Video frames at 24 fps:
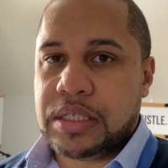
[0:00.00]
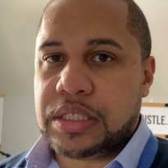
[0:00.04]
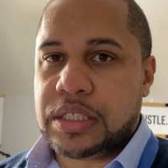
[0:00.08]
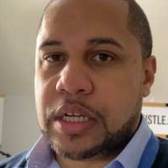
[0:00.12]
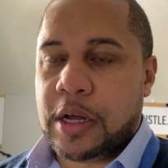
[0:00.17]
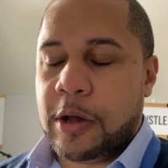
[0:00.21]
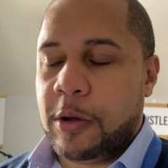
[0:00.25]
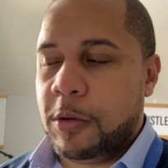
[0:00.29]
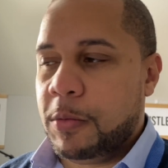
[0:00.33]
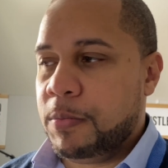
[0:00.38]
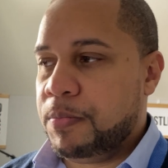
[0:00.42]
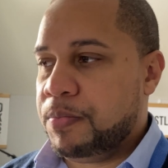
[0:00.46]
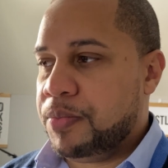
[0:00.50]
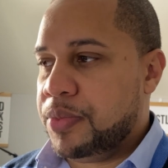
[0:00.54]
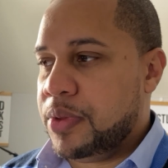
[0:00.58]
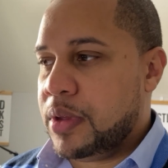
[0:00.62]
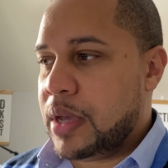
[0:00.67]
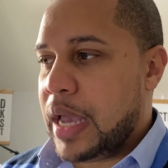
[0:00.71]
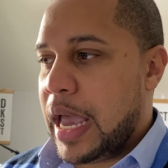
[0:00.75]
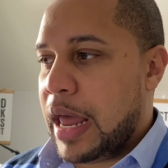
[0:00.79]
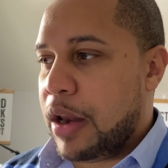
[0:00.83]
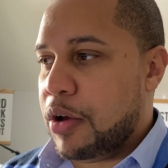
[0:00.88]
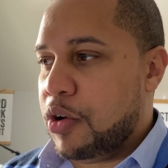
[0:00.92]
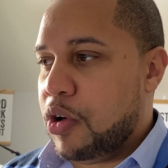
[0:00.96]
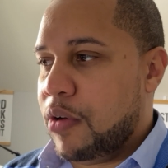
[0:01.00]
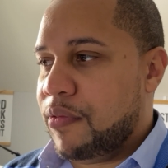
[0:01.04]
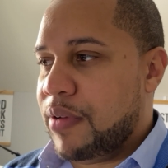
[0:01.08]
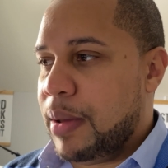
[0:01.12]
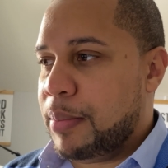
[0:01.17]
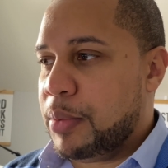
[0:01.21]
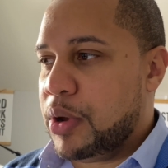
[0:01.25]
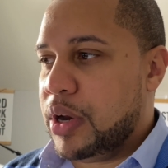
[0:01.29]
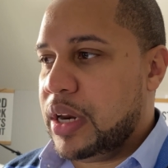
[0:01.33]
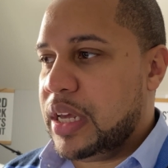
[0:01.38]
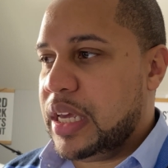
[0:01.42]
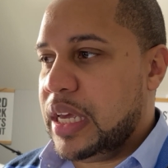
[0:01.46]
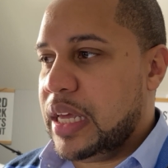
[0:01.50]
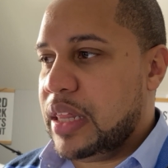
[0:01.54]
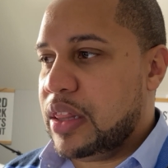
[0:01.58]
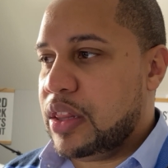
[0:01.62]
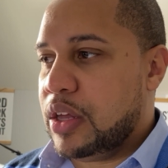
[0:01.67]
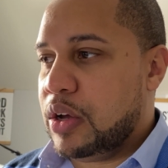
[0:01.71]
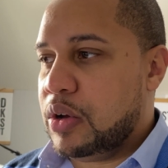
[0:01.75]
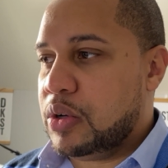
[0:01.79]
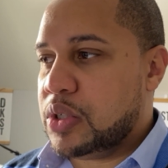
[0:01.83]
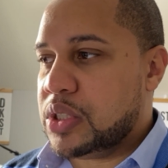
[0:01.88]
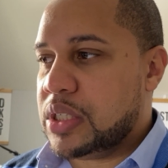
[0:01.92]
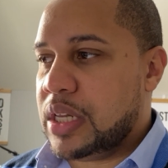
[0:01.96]
So I don't know if I'm going to get
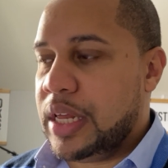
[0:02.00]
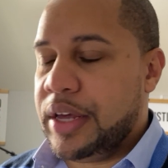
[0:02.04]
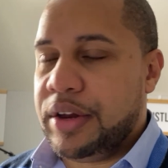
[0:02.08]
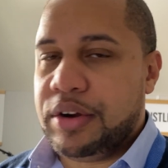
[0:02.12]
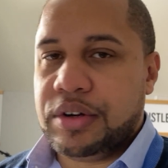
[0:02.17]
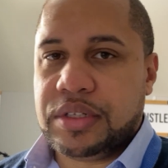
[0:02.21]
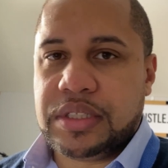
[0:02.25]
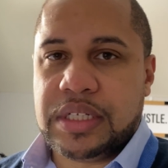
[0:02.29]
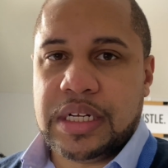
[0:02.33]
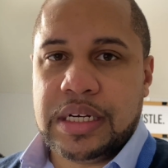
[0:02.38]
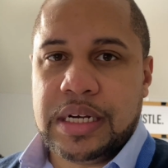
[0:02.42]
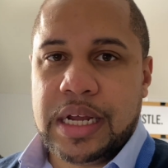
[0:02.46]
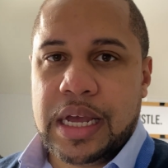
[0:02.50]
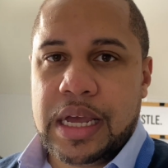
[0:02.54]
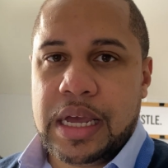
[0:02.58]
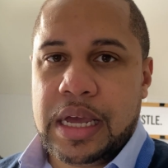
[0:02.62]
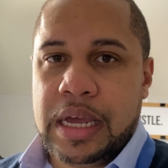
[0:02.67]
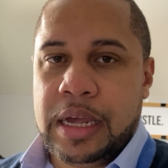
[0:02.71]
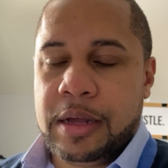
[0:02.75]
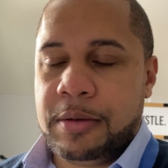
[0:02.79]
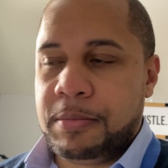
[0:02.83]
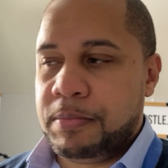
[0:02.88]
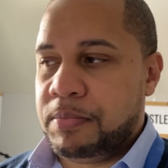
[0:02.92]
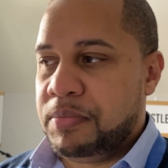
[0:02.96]
those later today